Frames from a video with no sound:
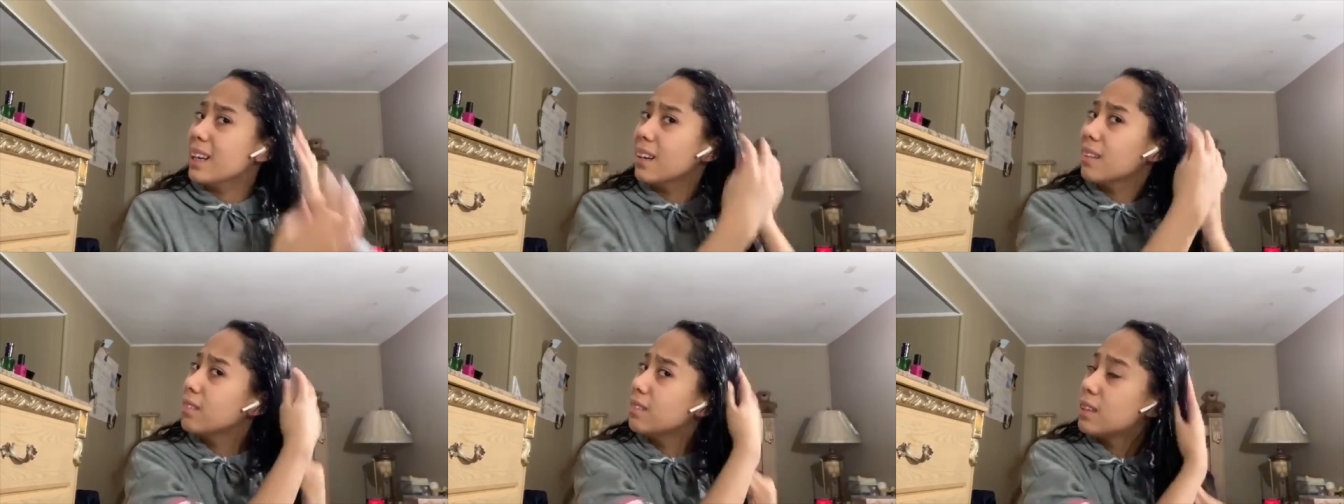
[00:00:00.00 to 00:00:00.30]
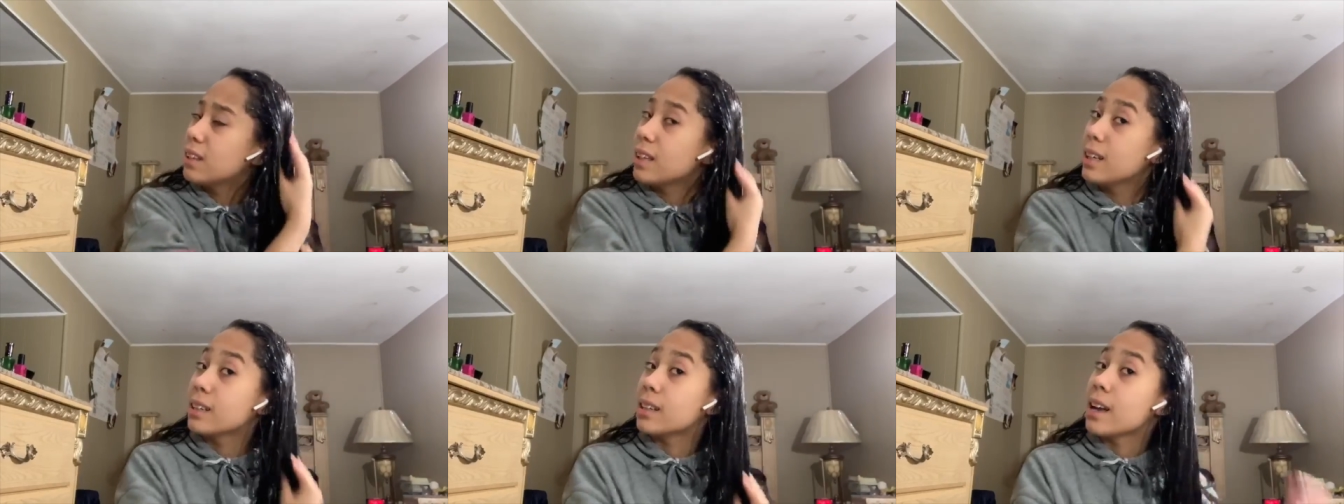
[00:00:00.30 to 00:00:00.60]
I don't
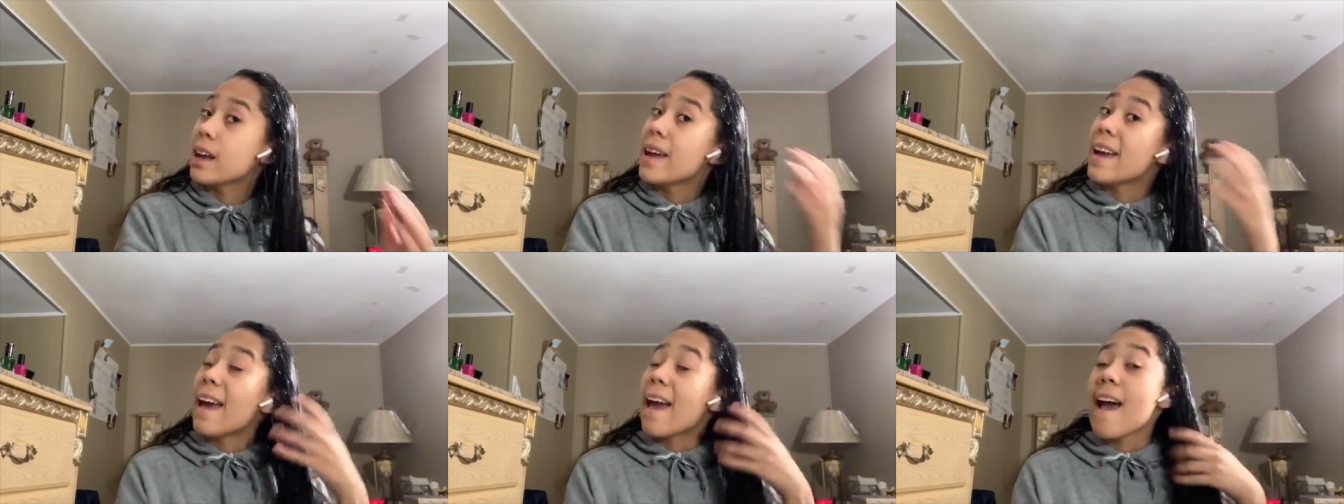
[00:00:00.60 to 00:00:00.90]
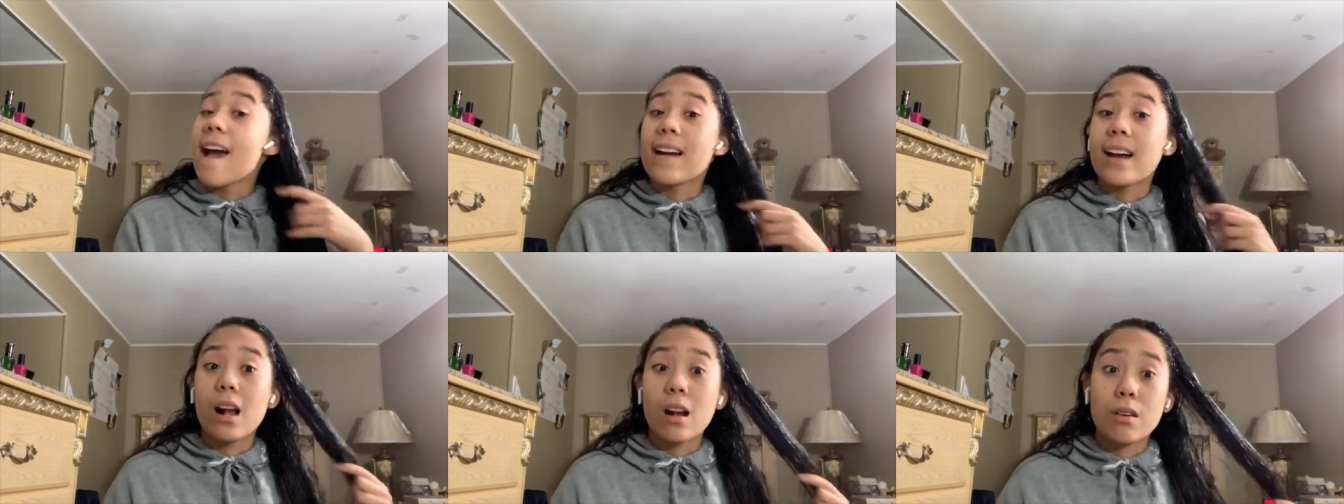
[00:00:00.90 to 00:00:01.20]
think,
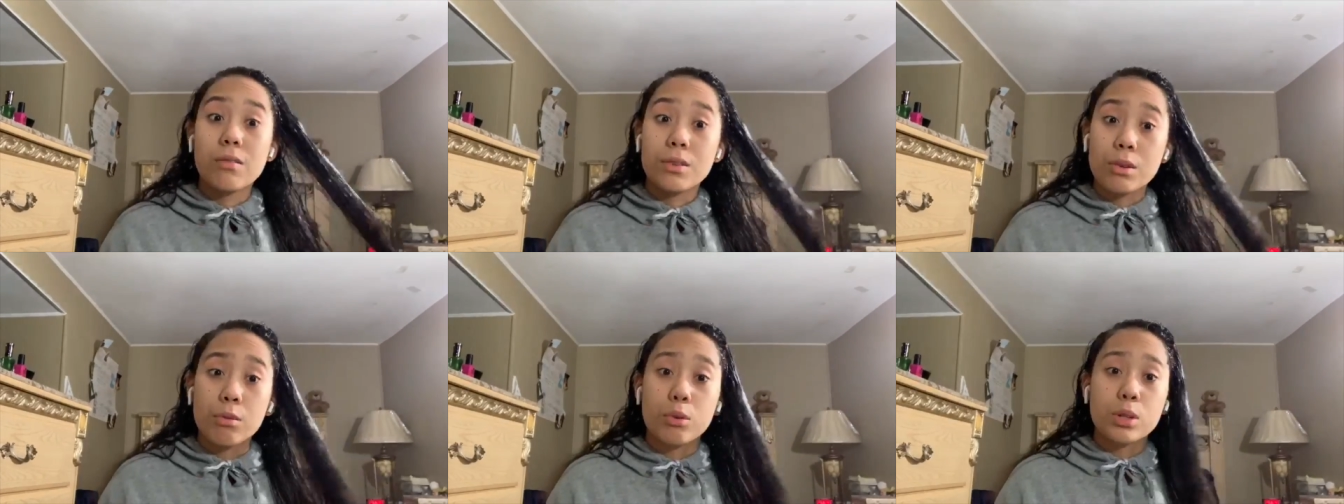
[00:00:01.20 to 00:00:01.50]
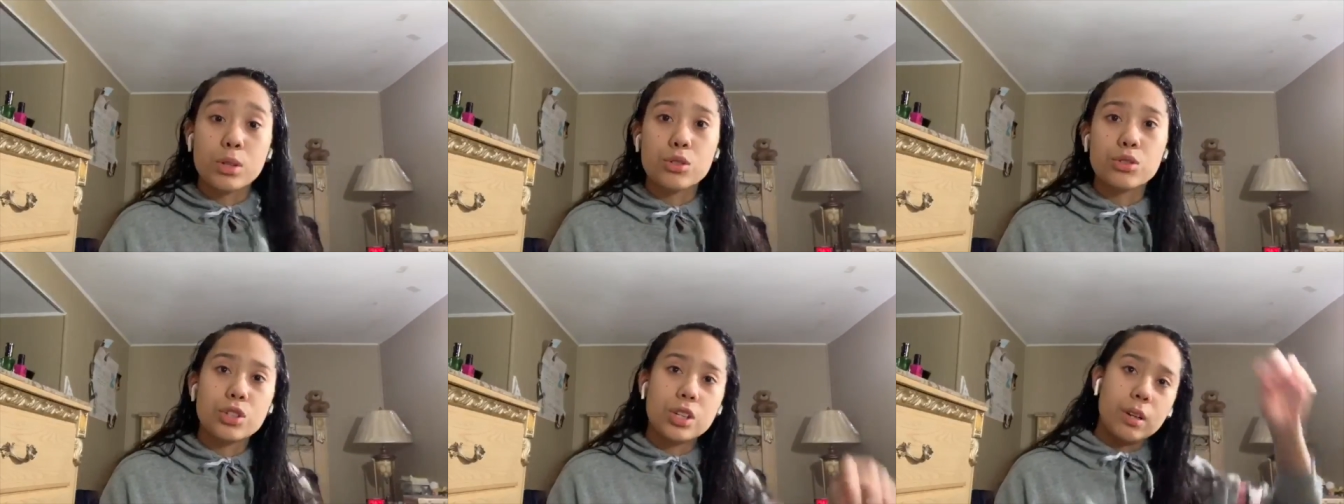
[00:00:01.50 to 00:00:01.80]
and I already
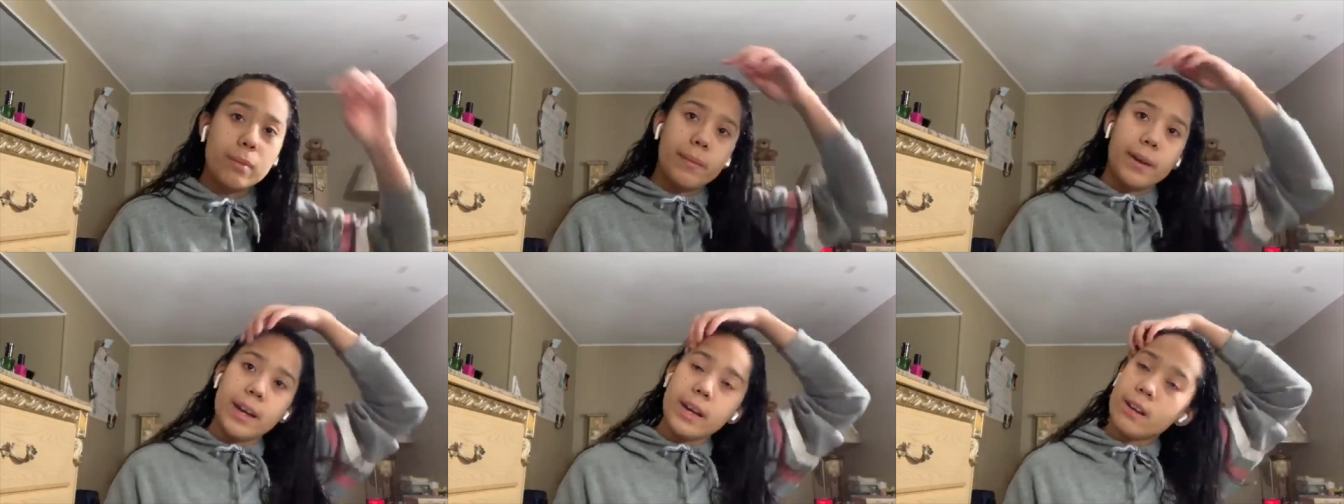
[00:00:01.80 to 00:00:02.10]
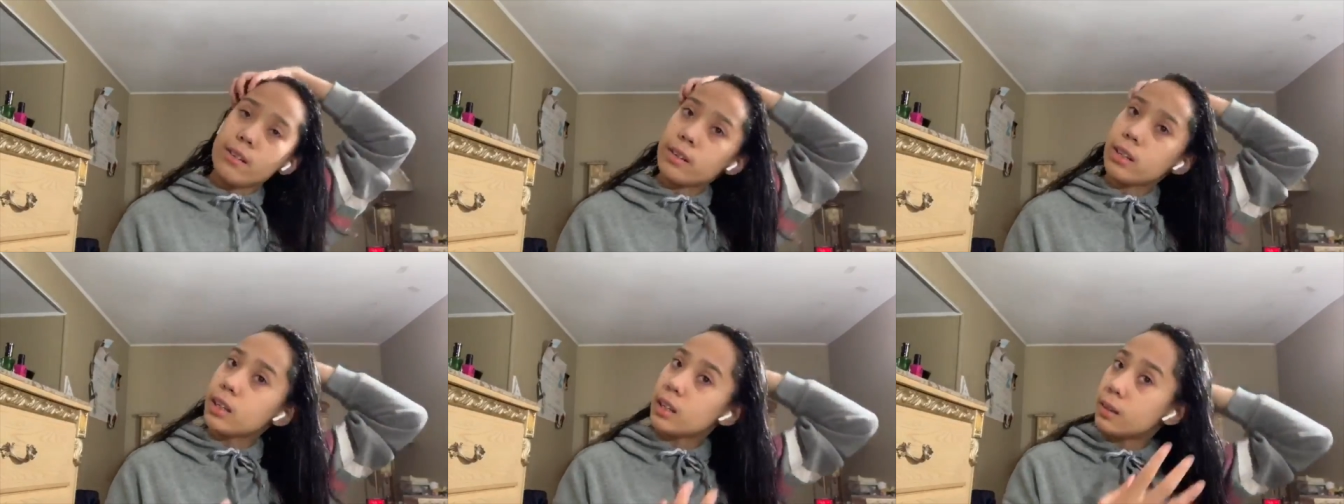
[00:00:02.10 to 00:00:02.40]
want to straighten my
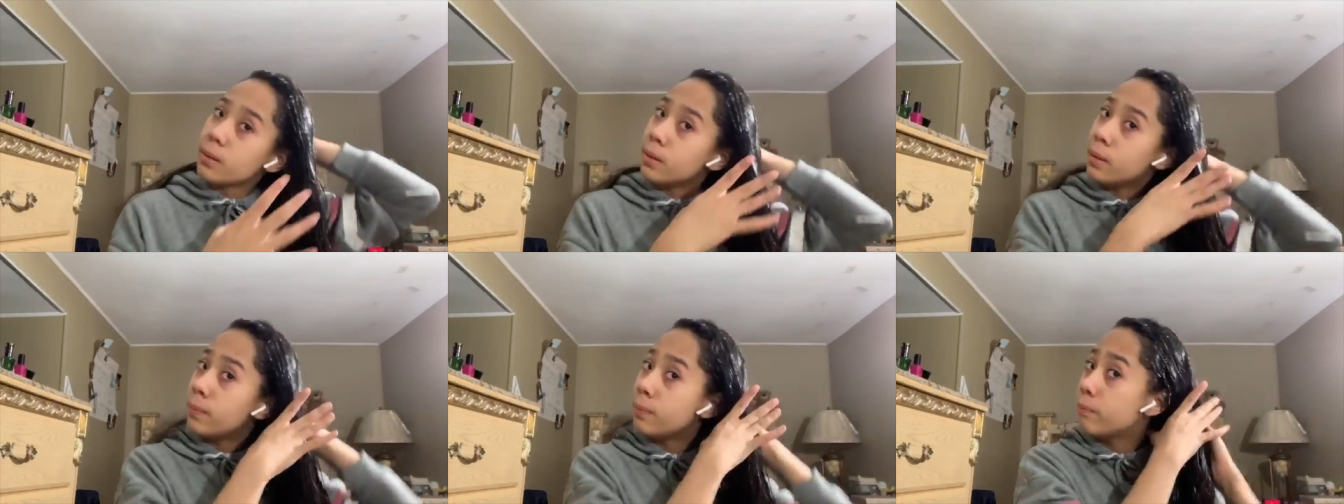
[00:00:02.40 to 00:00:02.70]
hair again.